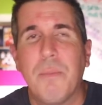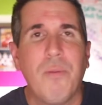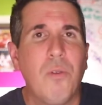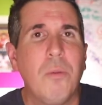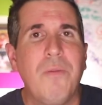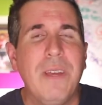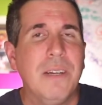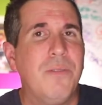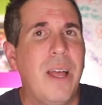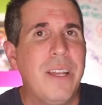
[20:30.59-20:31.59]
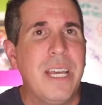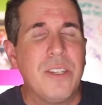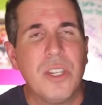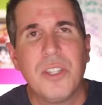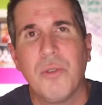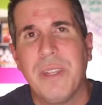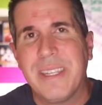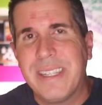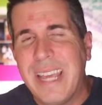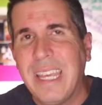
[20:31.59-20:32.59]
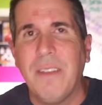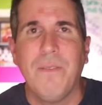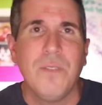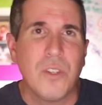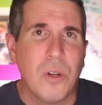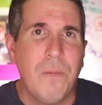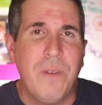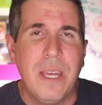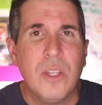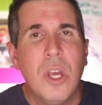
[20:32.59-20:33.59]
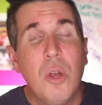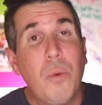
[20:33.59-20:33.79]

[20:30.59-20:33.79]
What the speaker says: to perform a fatal flaw analysis during the second startup phase